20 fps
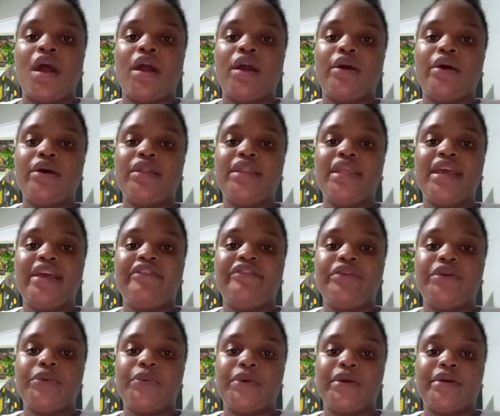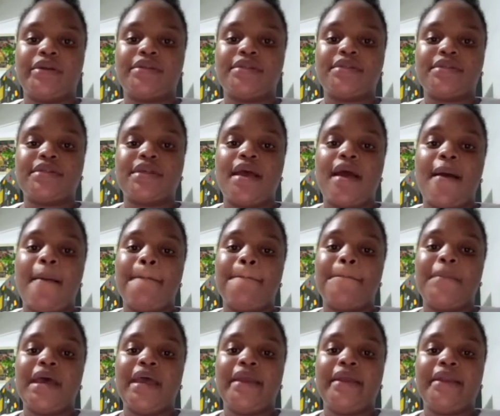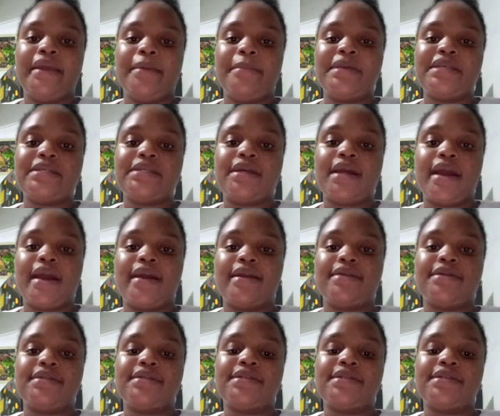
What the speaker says: Good day, viewers. My name is Carla